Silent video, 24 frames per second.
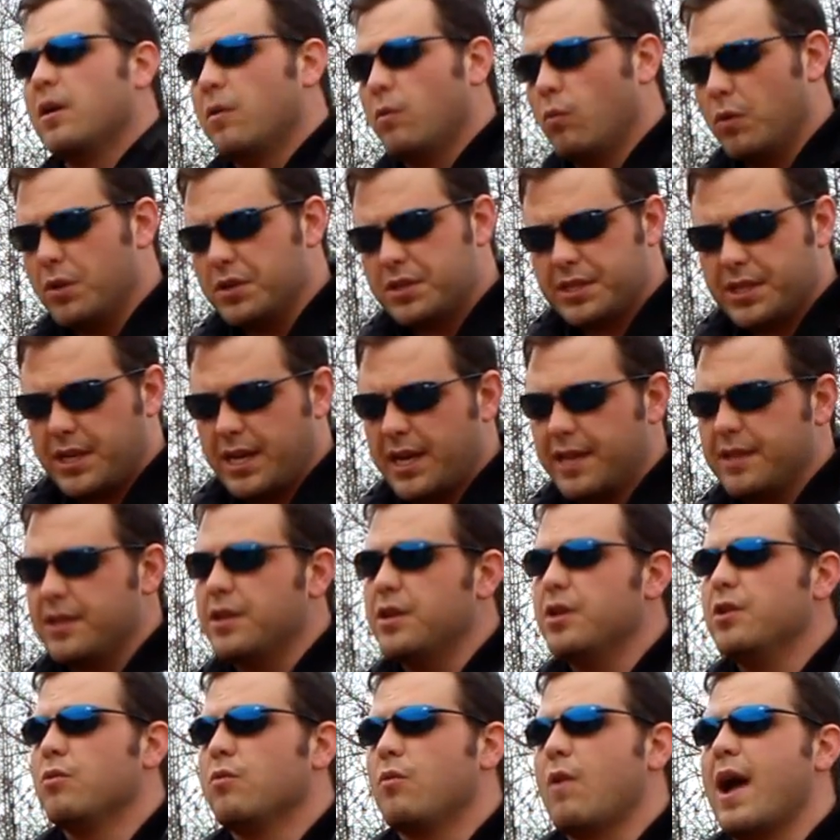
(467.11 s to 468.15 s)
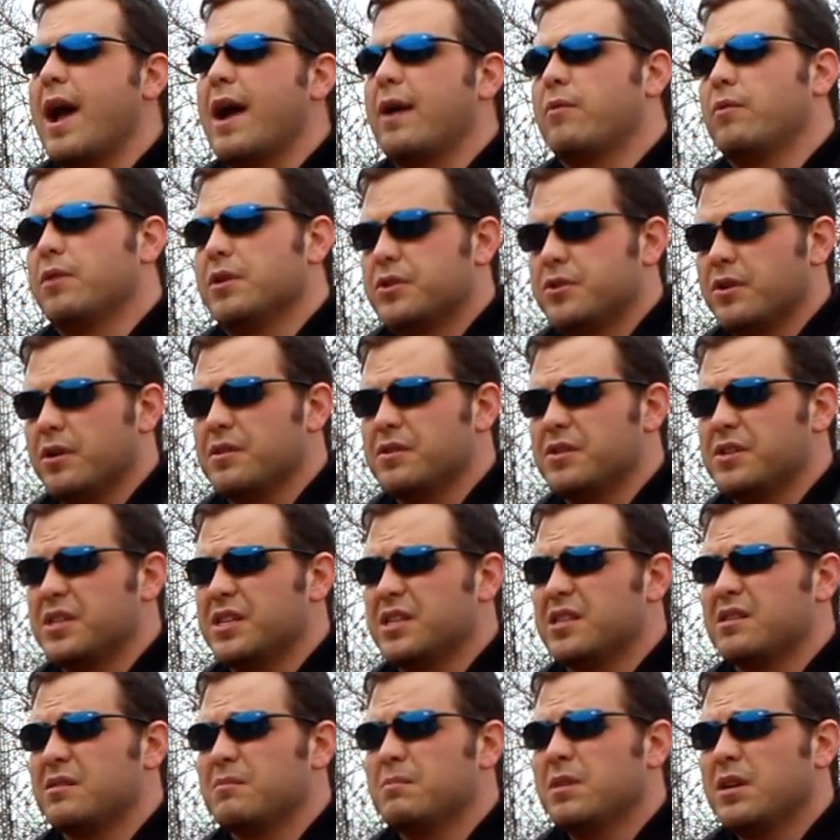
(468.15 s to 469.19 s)
Once again, the new RAK-1 trigger
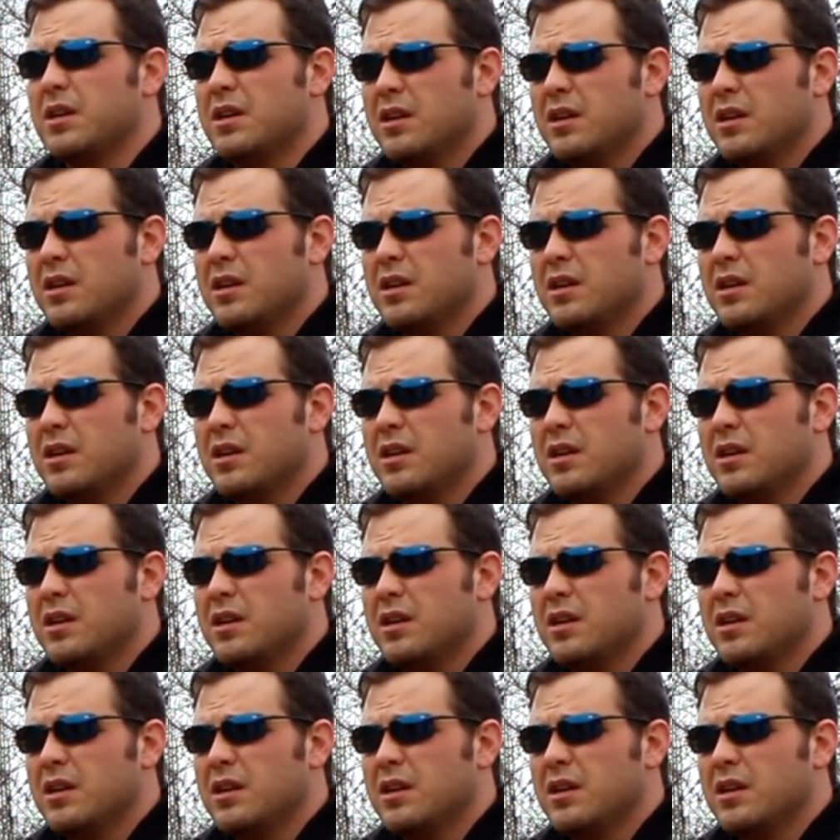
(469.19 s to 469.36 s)
system,